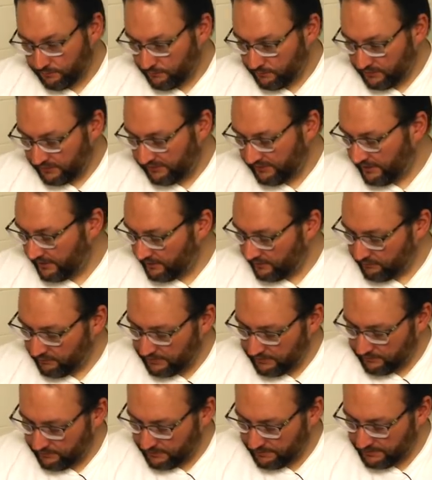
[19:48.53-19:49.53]

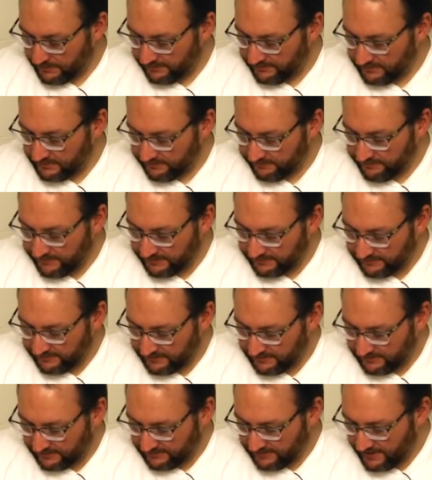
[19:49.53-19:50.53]
re replacing the fix
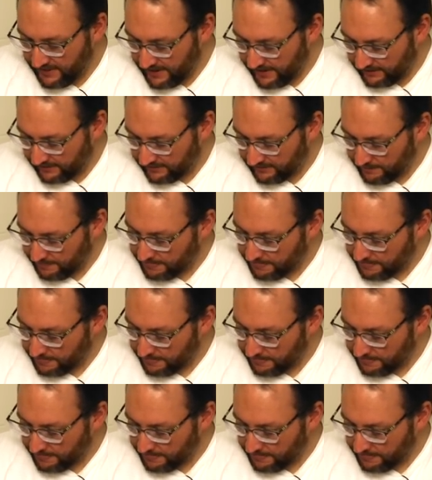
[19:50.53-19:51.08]
in the tank.